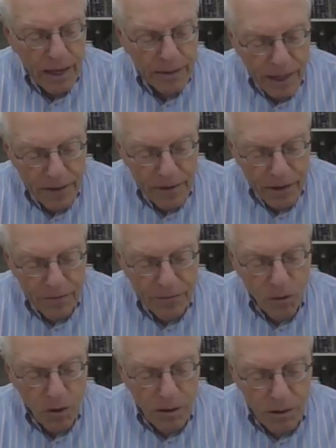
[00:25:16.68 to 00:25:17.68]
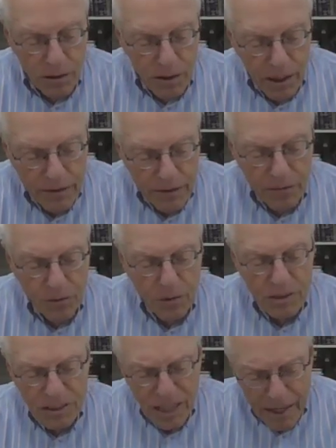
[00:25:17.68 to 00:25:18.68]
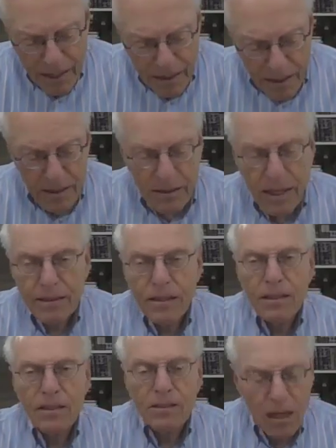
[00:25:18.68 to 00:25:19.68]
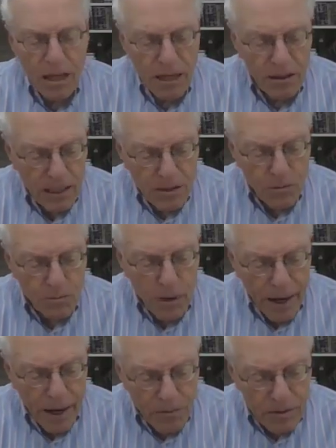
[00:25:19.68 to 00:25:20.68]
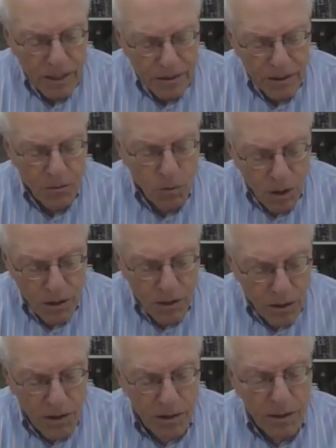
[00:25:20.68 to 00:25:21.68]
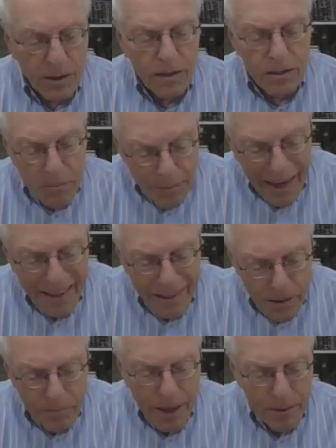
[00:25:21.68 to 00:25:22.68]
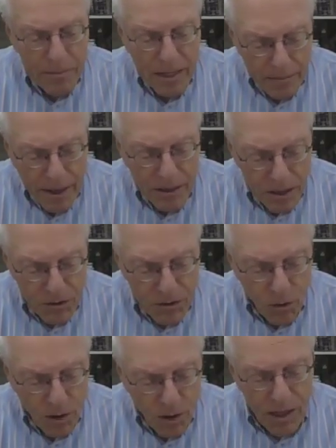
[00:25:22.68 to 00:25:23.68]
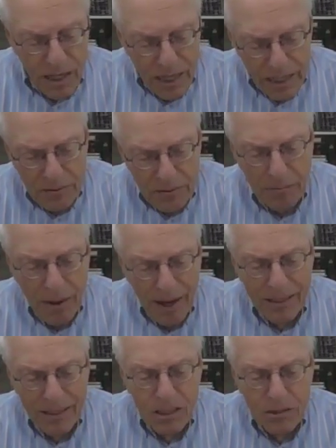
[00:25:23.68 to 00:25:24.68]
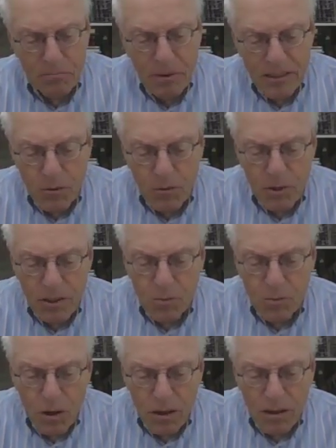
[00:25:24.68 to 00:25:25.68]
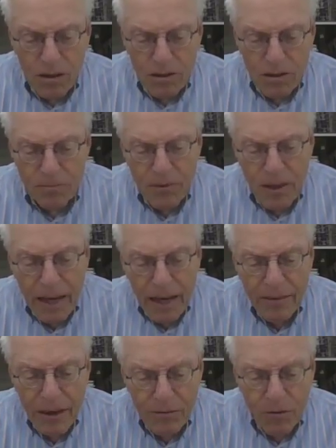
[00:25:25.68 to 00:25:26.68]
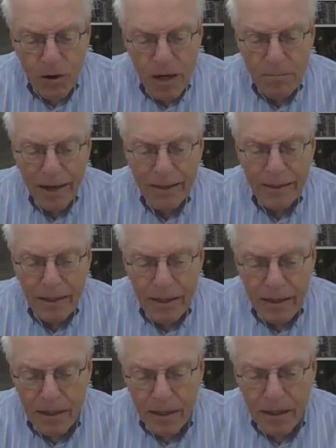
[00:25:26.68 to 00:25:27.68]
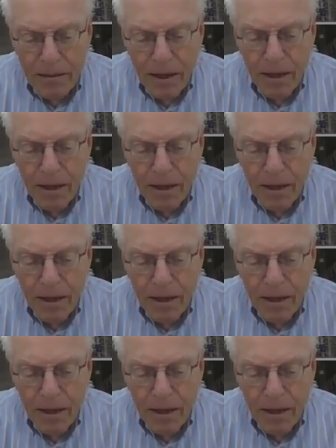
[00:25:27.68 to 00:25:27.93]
and therefore we say let the sachir, let the worker demand the payment and make the shvua, because Abayis is busy with his workers, and therefore he might be